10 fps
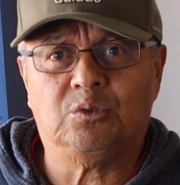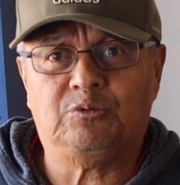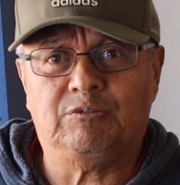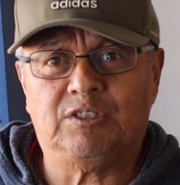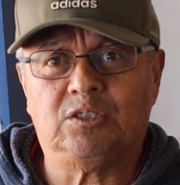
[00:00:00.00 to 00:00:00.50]

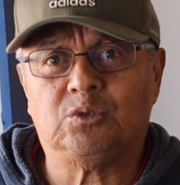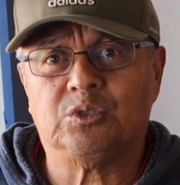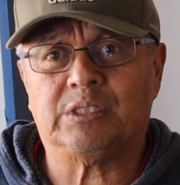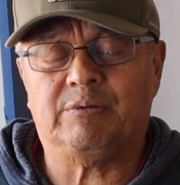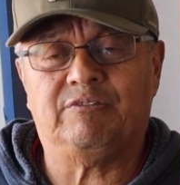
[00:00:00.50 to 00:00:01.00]
250,
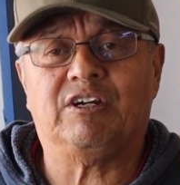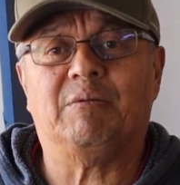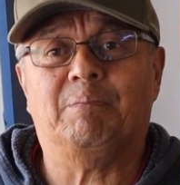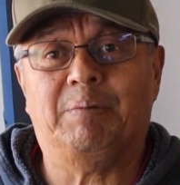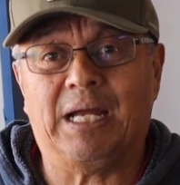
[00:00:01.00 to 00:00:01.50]

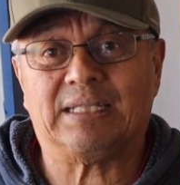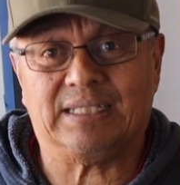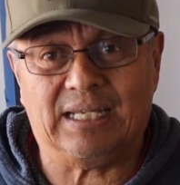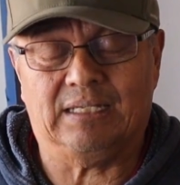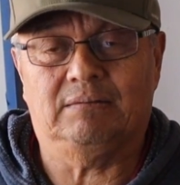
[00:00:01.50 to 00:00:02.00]
275
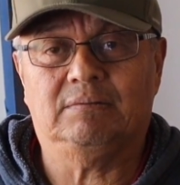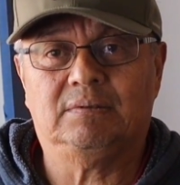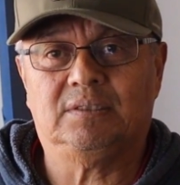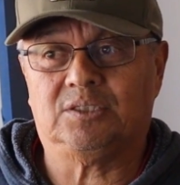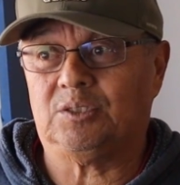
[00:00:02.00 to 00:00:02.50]
back then.
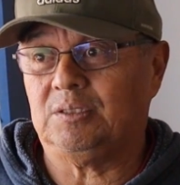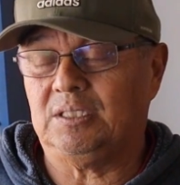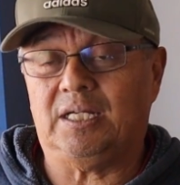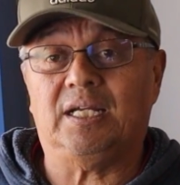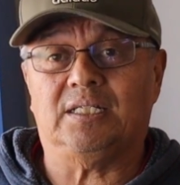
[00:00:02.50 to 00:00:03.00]
This
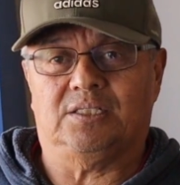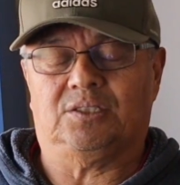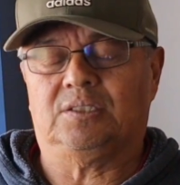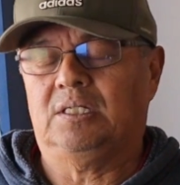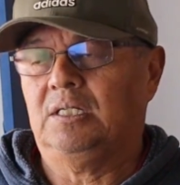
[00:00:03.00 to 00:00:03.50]
is the
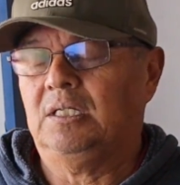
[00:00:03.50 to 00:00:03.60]
80s.